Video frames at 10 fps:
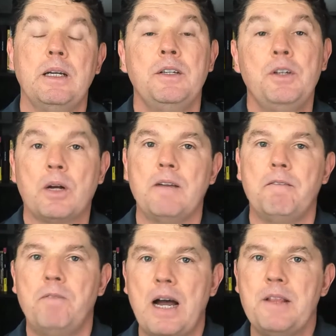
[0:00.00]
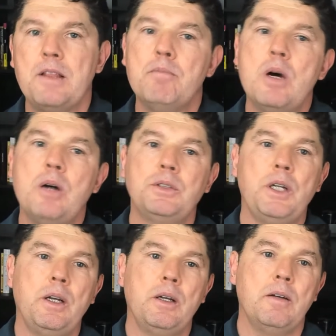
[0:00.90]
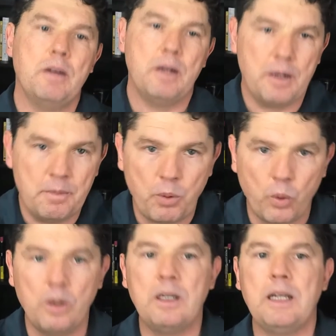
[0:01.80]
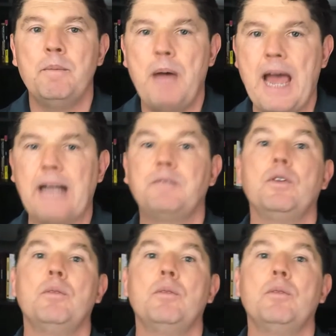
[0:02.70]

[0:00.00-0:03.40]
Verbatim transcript: and you're going to find the most important, impactful,